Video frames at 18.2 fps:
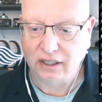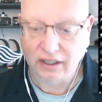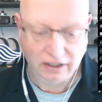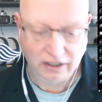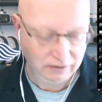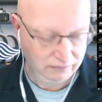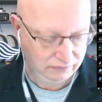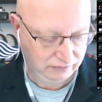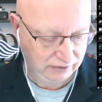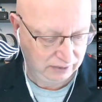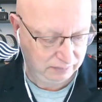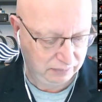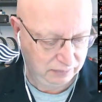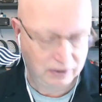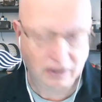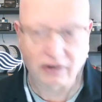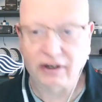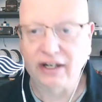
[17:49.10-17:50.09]
I can flip.
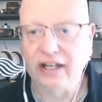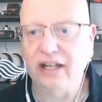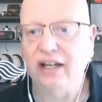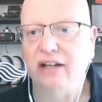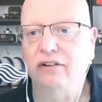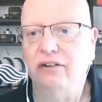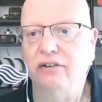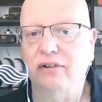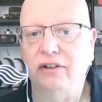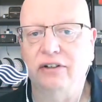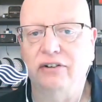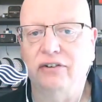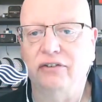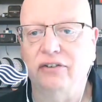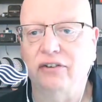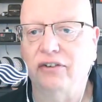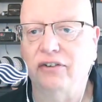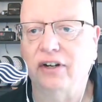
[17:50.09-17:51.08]
Oh, I can't do it.
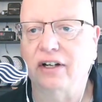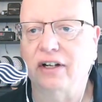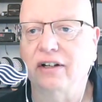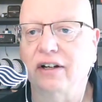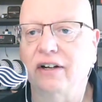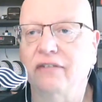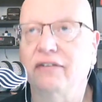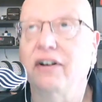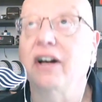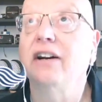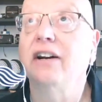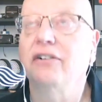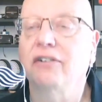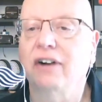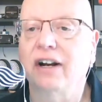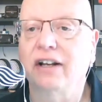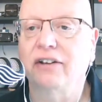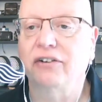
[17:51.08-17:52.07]
Just a second. I've got to
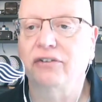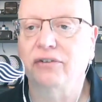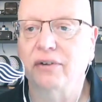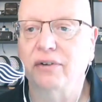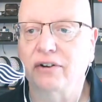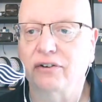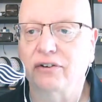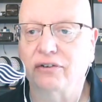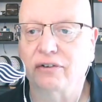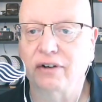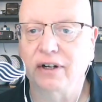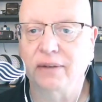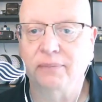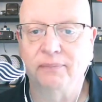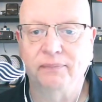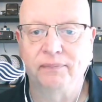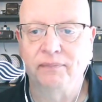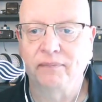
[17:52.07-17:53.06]
drag this to another
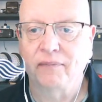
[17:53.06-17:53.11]
screen.